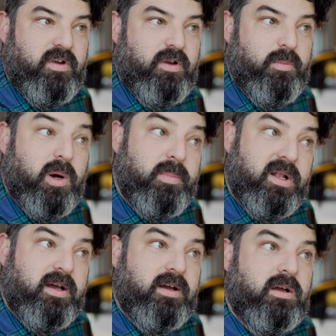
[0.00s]
very
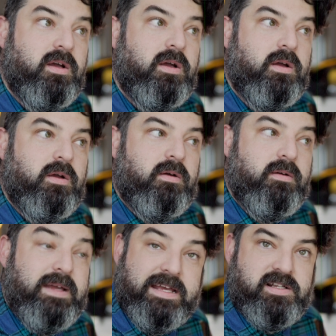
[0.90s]
popular,
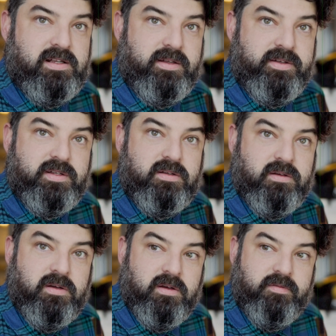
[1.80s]
excellent
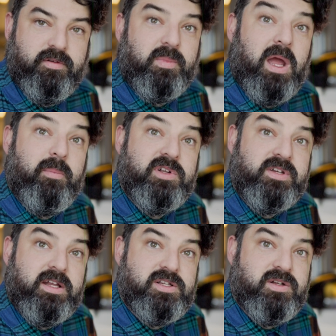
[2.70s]
film camera
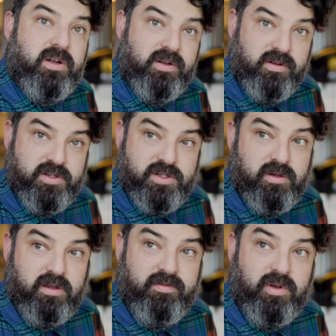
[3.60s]
to get started on.
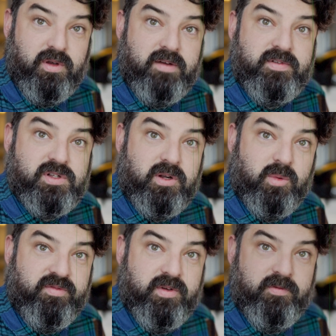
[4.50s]
So if you haven't started
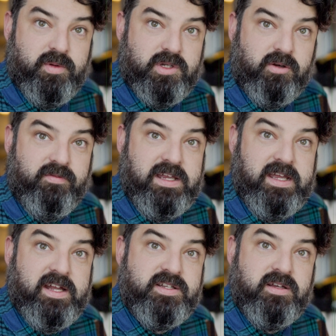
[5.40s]
with film photography
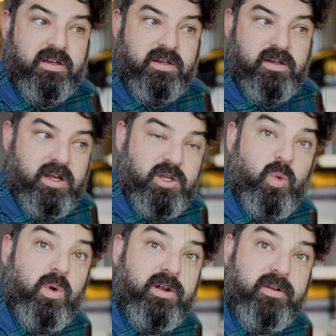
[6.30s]
yet and you're
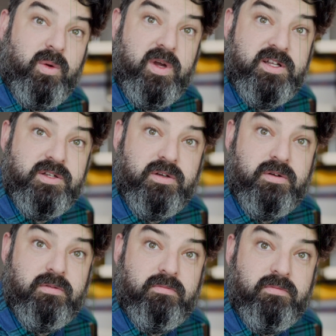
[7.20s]
wondering where
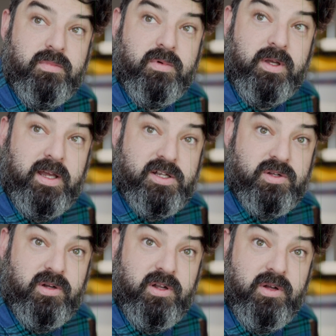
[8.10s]
to get
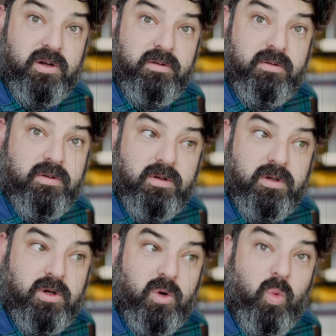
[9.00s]
started on
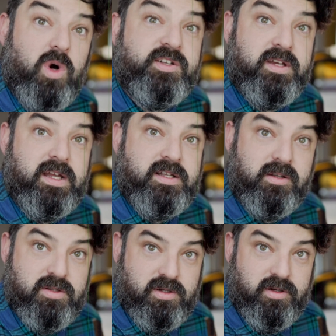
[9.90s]
or what to
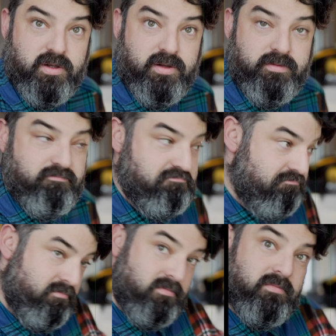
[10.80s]
get started on,
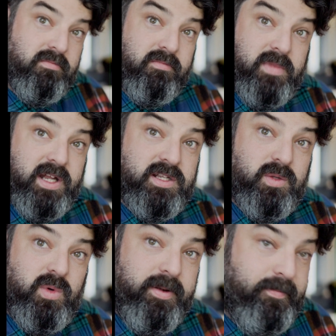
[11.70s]
that's
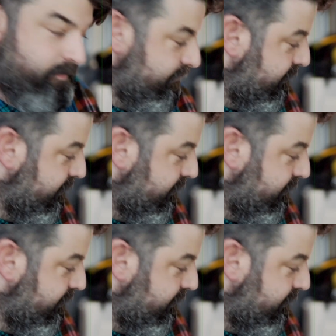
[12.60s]
the one.